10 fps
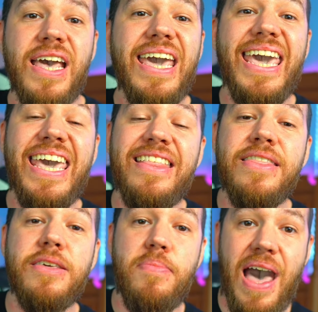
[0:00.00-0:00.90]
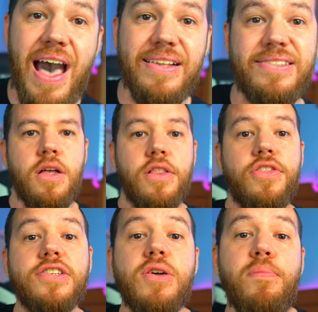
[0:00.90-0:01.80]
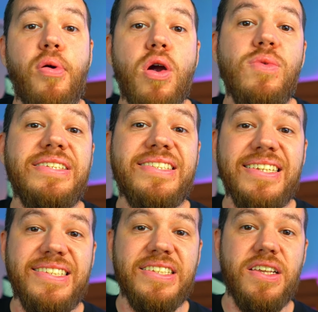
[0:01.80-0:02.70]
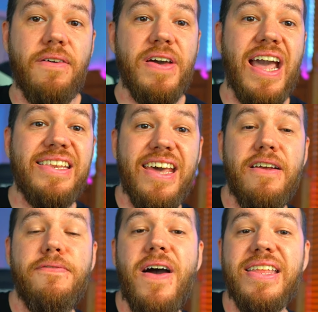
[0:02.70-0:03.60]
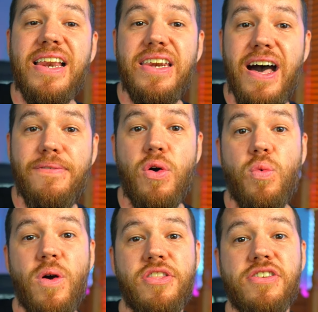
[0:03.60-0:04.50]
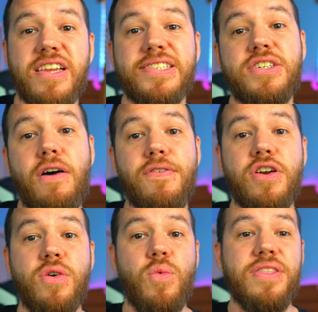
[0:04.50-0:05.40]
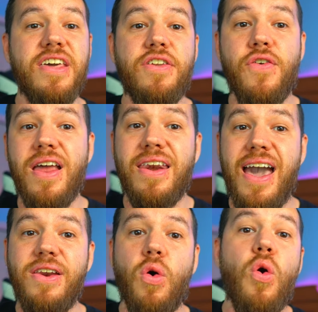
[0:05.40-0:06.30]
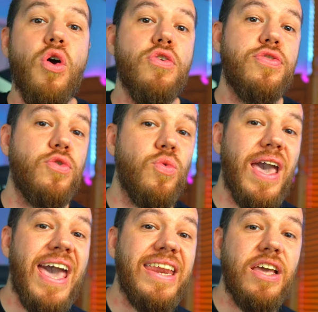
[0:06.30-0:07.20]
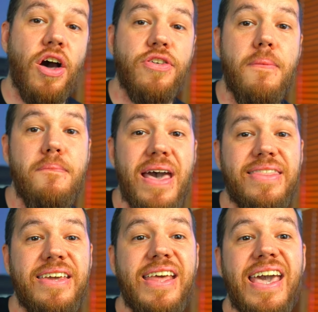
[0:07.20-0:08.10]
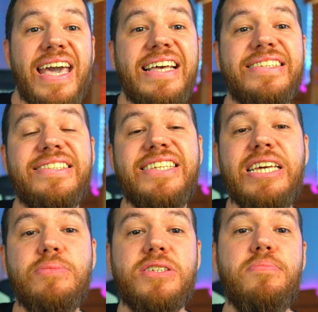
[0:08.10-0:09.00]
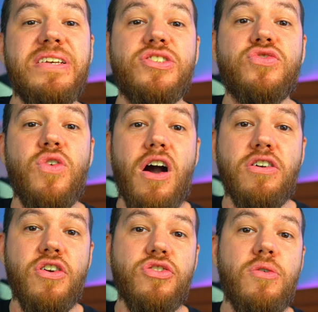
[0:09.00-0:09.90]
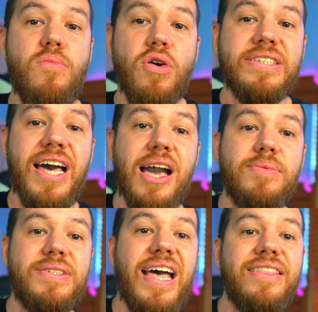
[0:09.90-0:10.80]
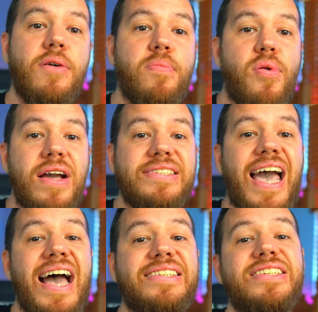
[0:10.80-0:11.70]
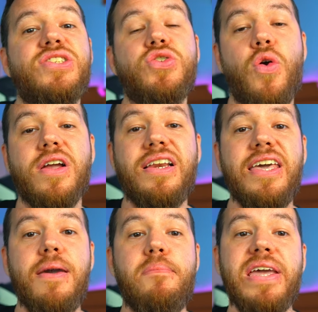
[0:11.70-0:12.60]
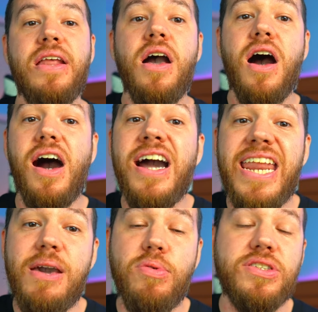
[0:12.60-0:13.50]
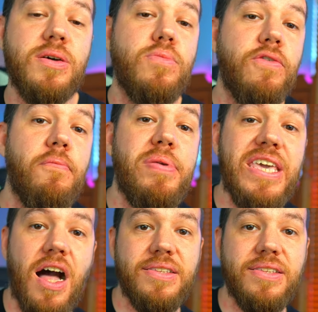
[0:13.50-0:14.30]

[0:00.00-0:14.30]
in the past. The support resistance of an identified level, whether discovered with a trendline or through any other method, is deemed to be stronger the more times that the price has historically been unable to move beyond